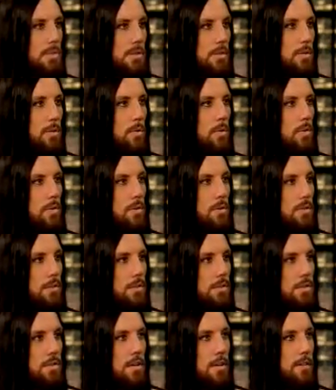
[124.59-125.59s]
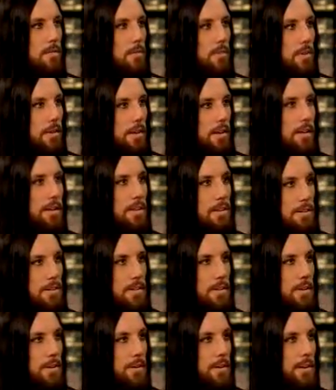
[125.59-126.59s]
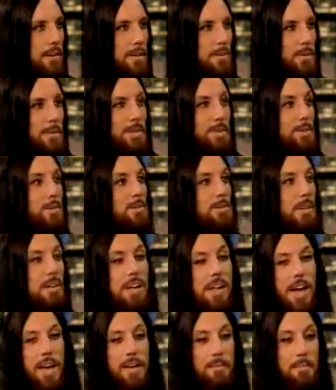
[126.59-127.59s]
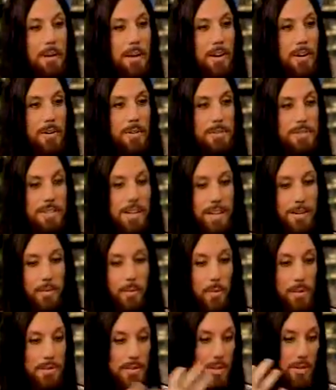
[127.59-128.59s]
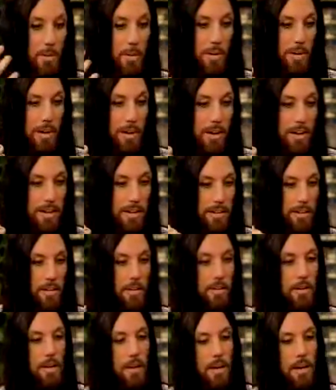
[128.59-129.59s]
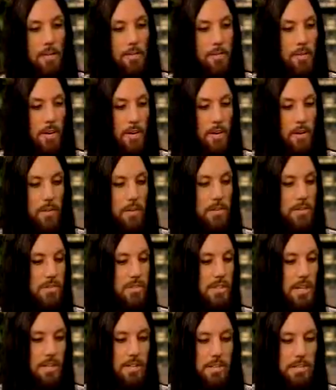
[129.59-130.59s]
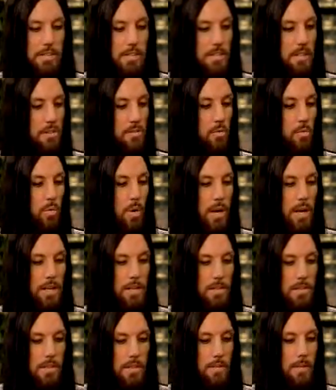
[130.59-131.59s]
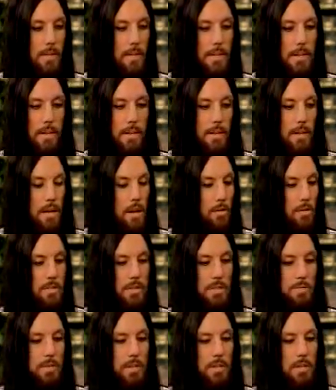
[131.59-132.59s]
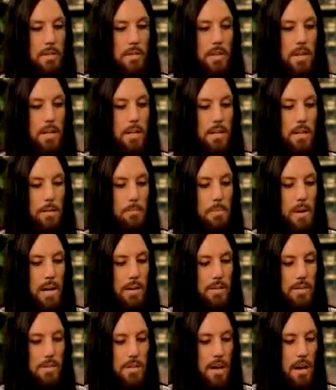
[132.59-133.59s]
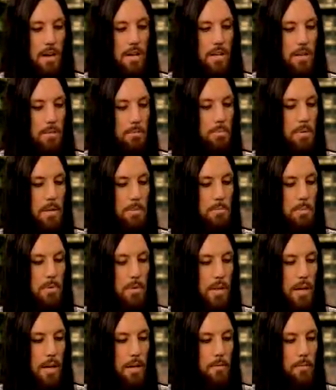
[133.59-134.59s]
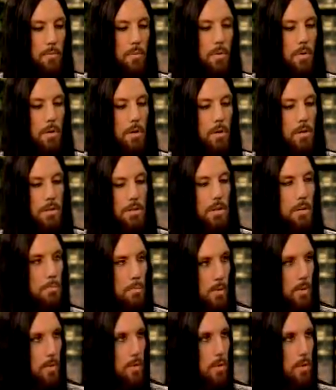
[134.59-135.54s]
and Korn and stuff, and you know, it was a nightmare. It was like, what's going on? You know, I felt all this jealousy and this rage, and I was even thinking about and talking to people that were hooked up with